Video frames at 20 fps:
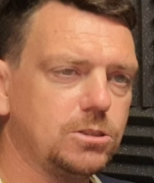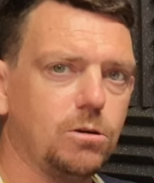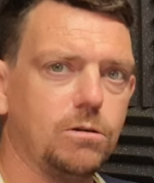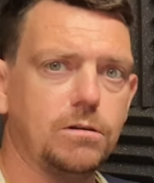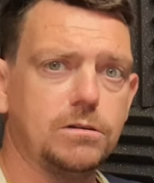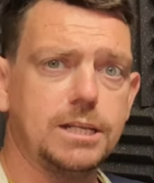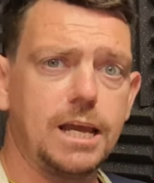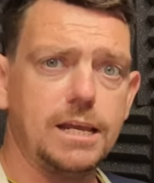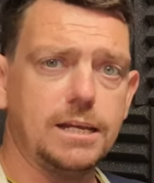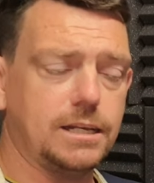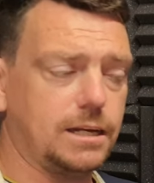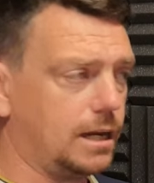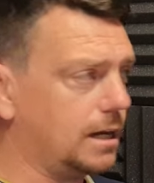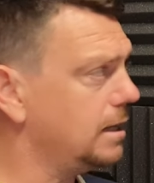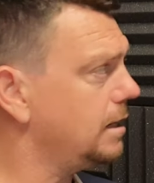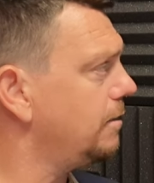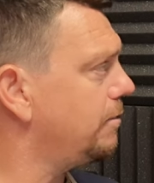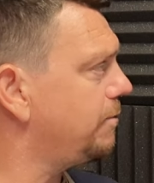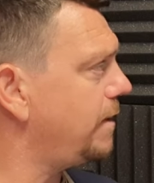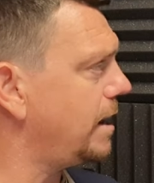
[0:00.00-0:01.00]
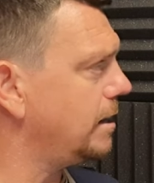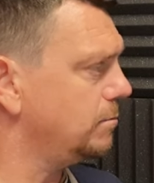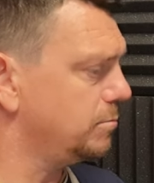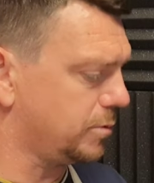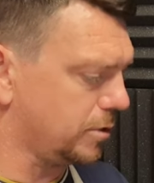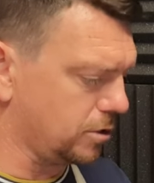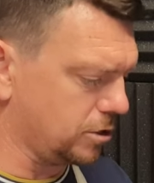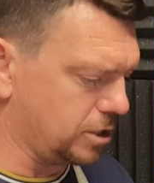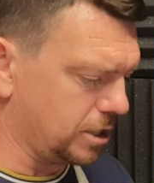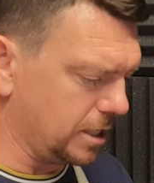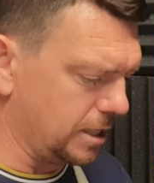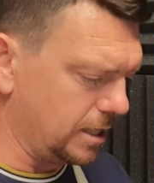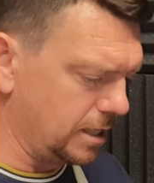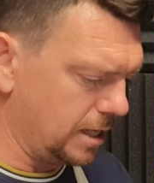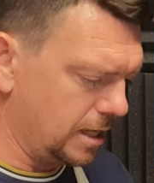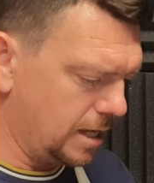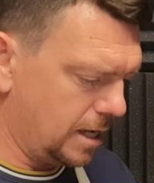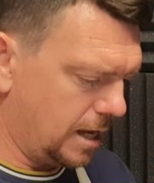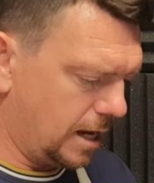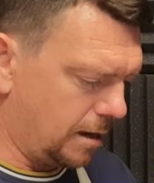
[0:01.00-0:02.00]
So I'm taking a little fan brush
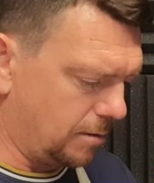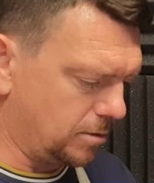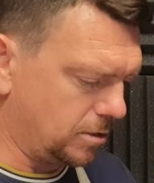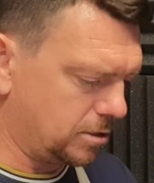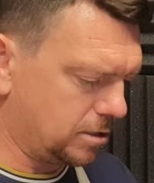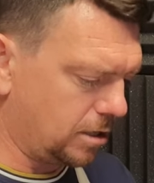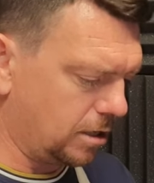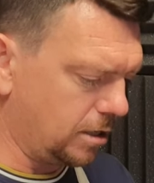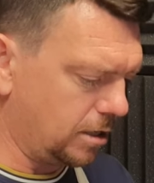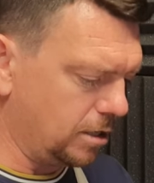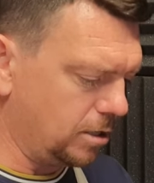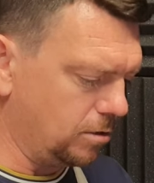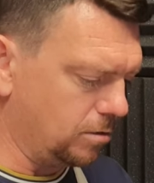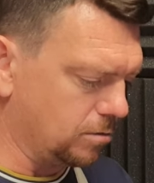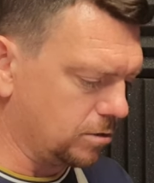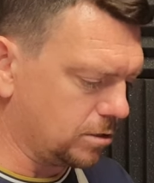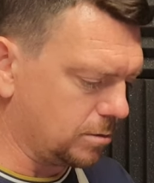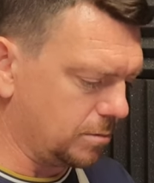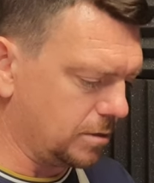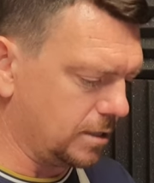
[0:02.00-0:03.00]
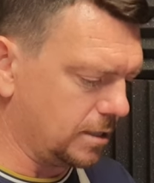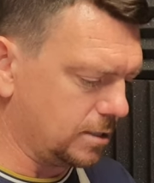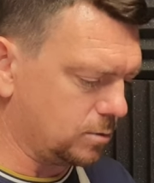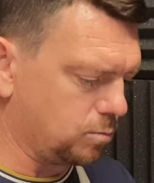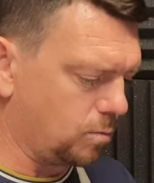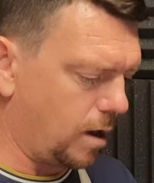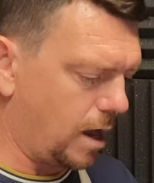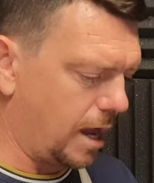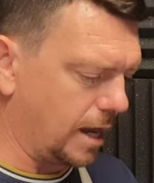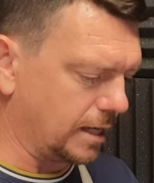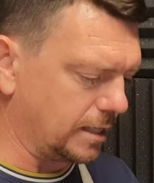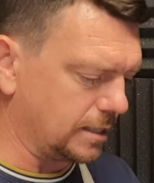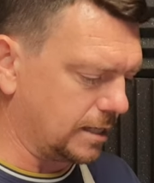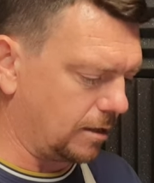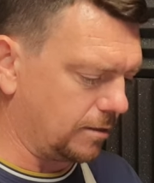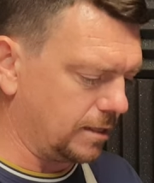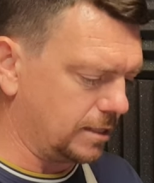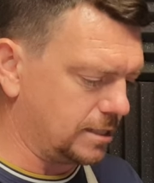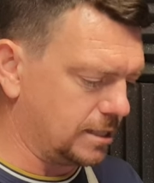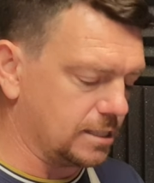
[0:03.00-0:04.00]
here. I'm just going to use some of this white.
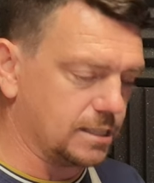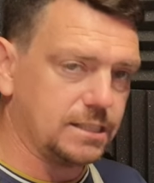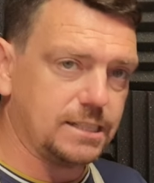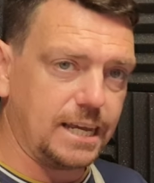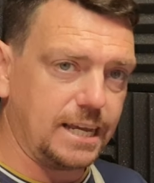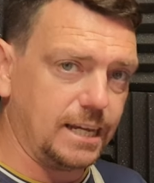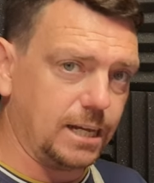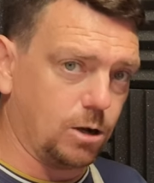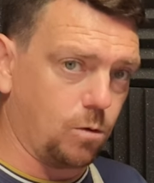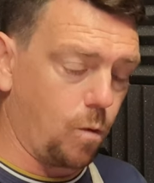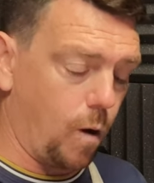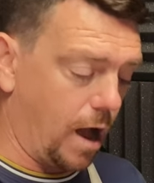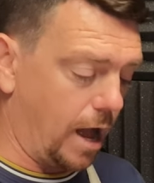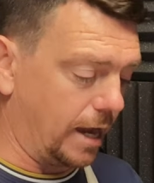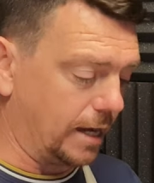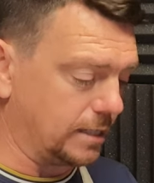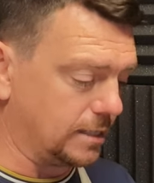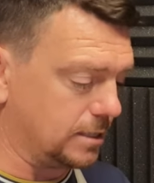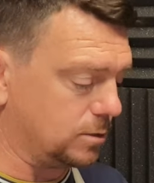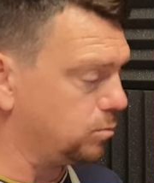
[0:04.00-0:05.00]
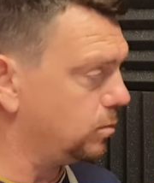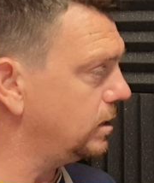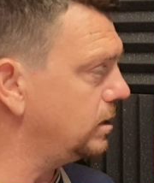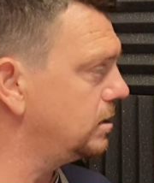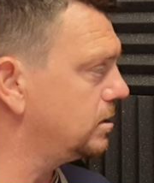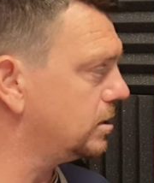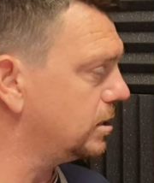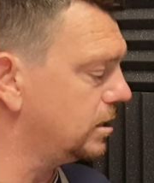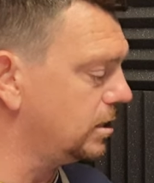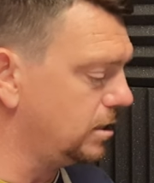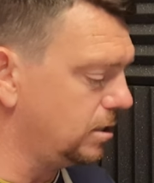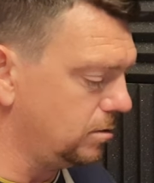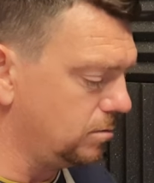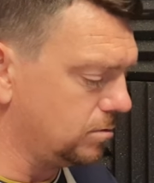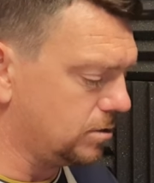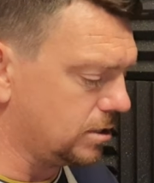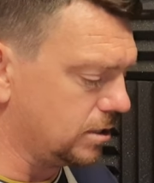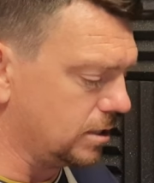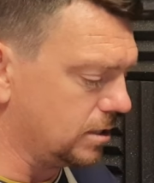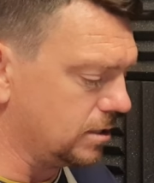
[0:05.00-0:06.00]
Now this is zinc white. It's Winsor and
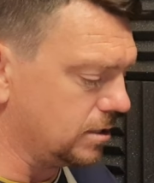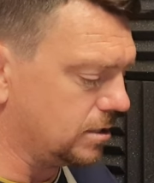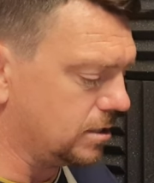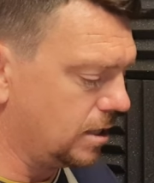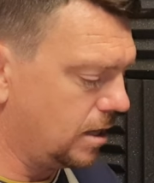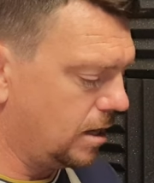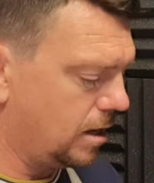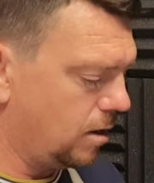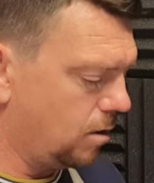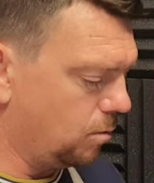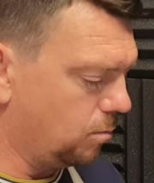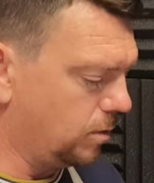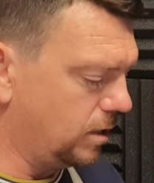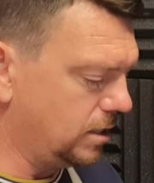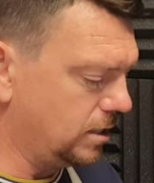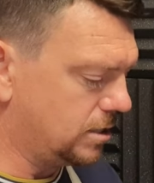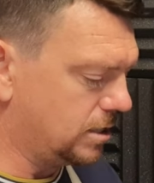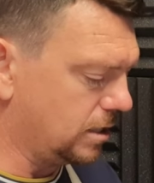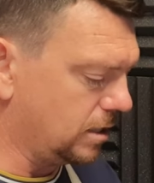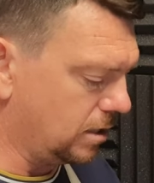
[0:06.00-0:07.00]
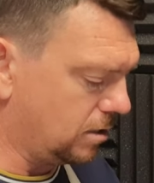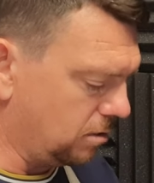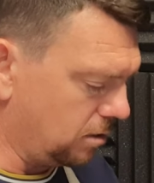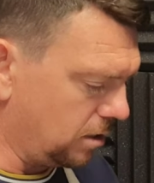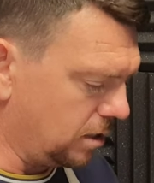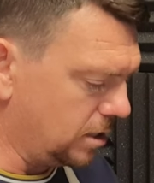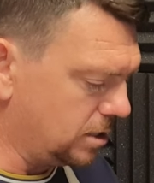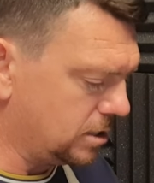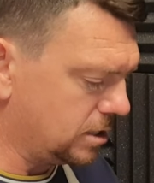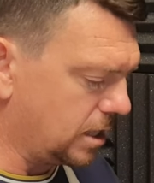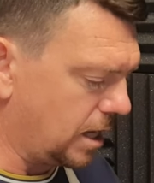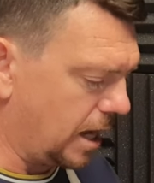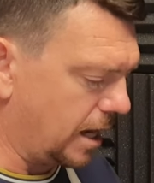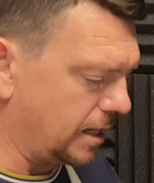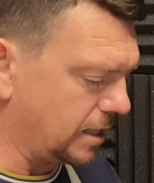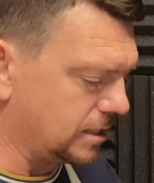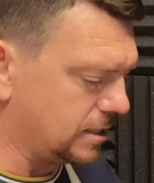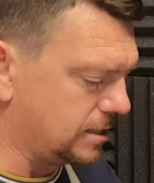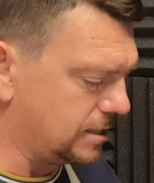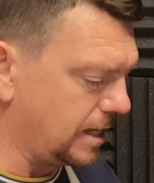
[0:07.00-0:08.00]
Newton's Winton colours,
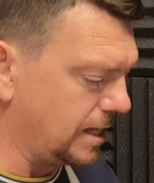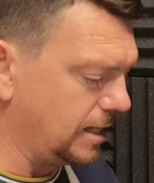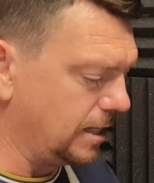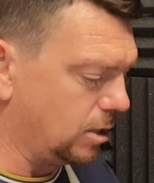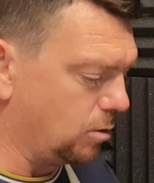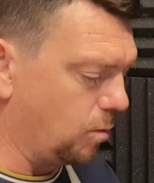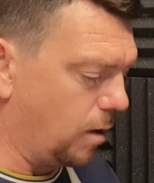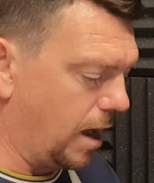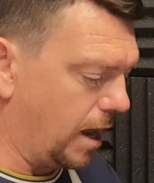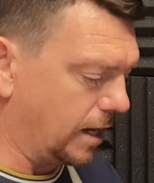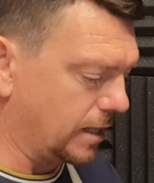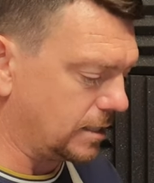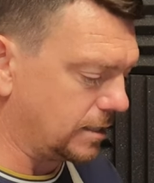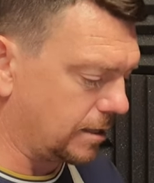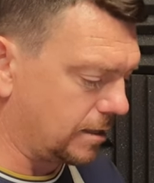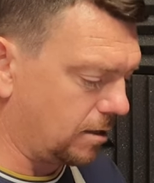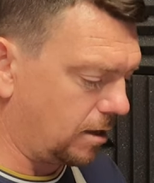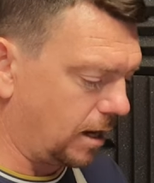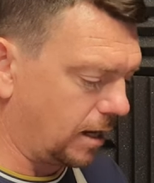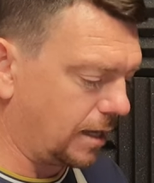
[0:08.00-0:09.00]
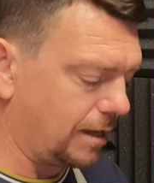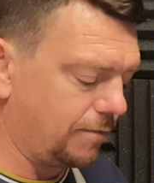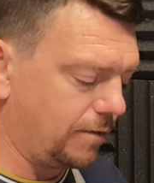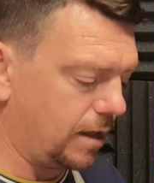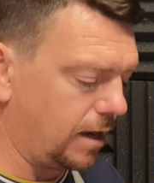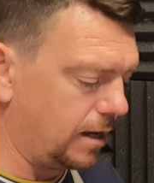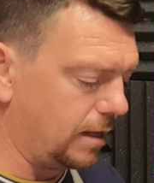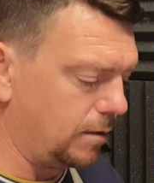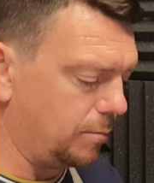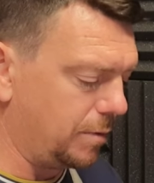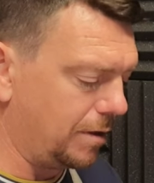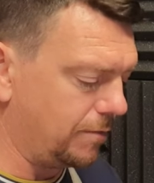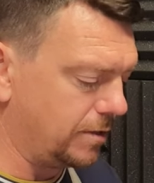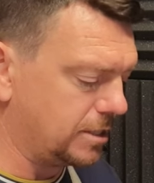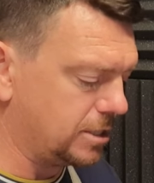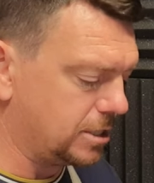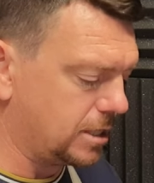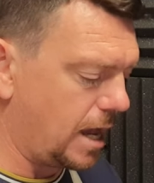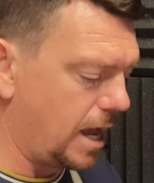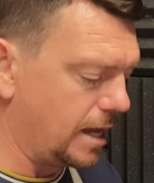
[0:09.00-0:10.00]
and it's zinc white. I thought I'd give it a little bit of
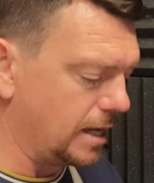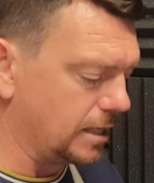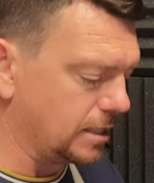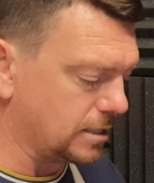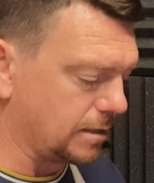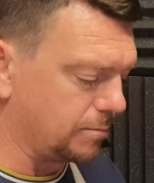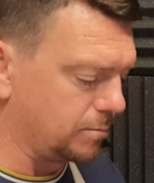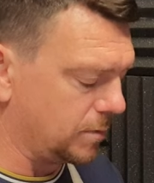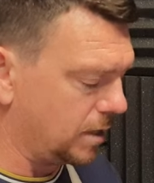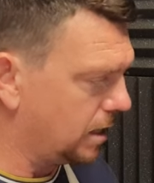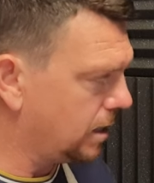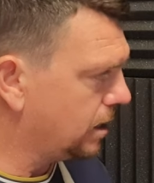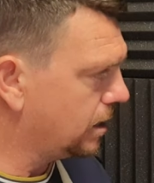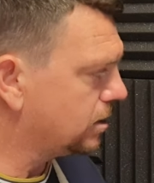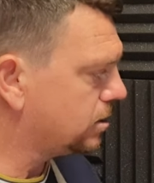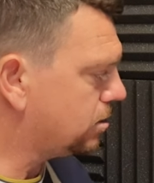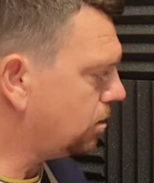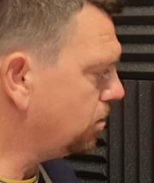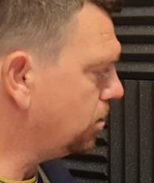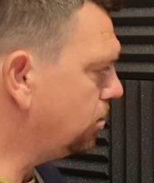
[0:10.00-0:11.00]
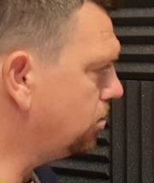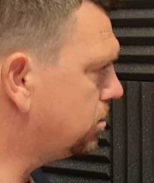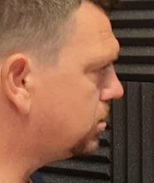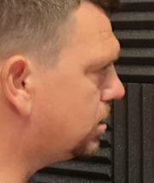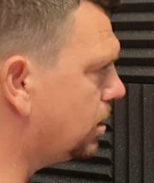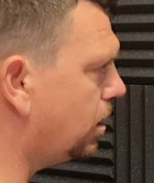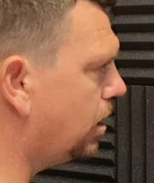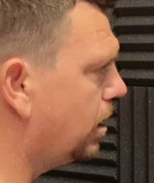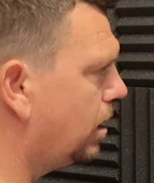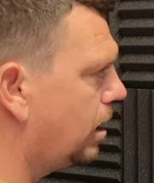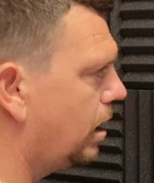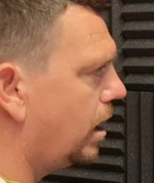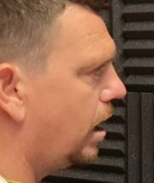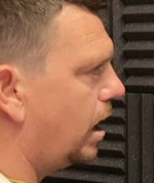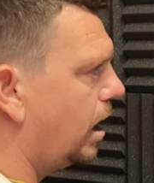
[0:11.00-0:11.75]
a change. I'm so used to